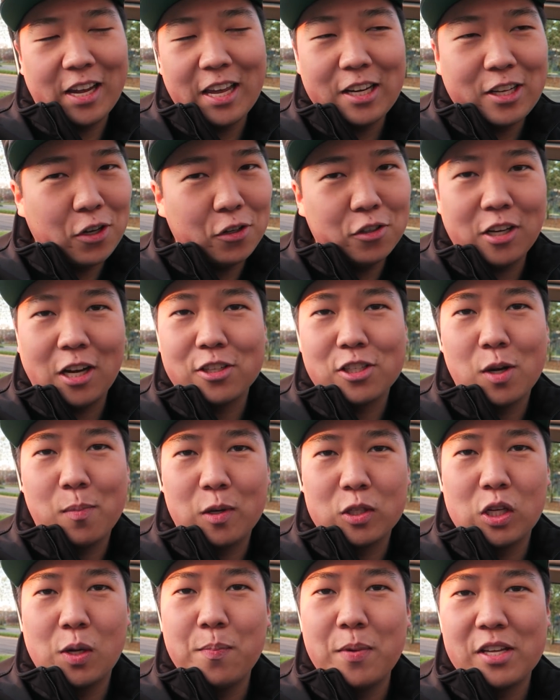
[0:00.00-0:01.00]
I can't tell you guys how
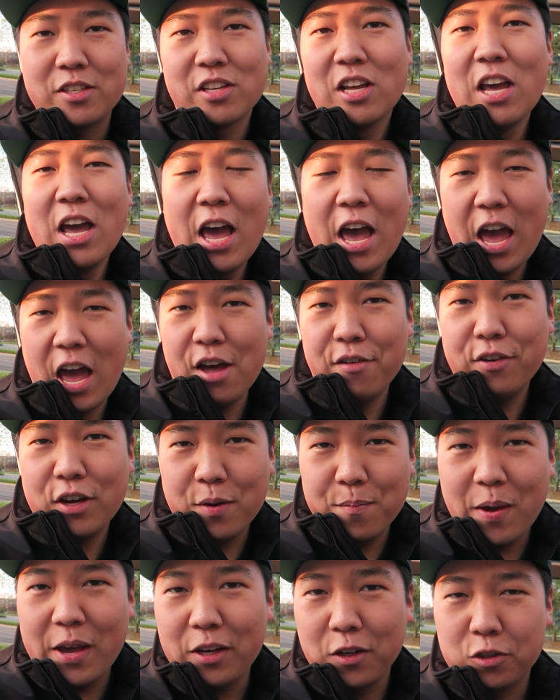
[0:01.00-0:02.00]
much I miss
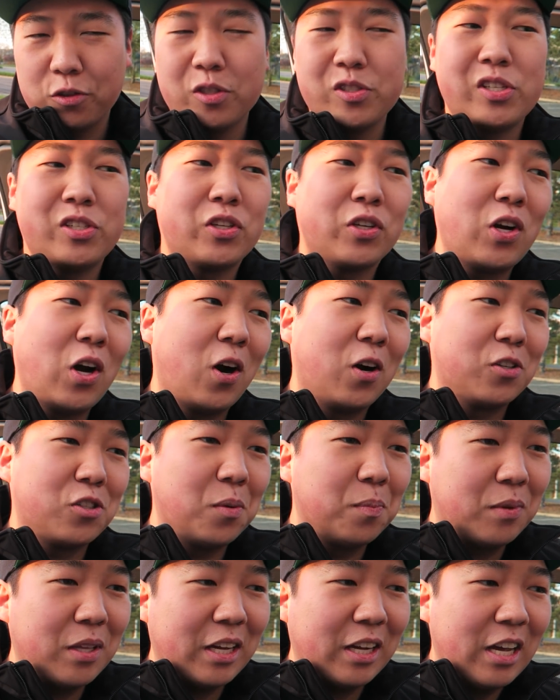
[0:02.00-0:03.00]
having a manual transmission car,
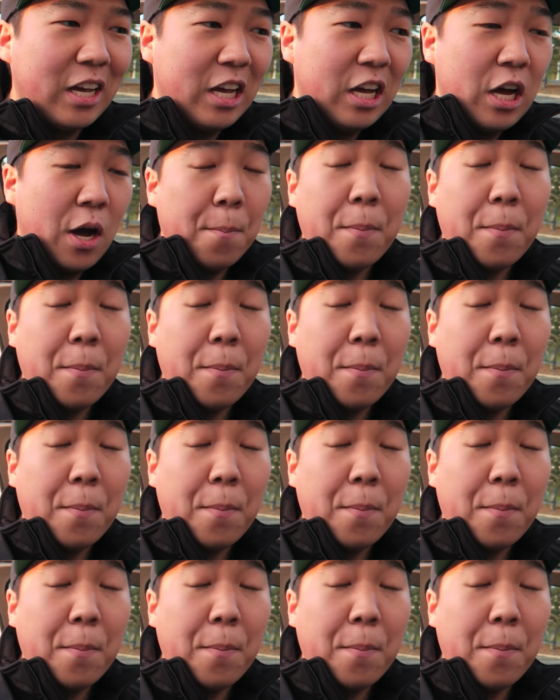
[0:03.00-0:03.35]
something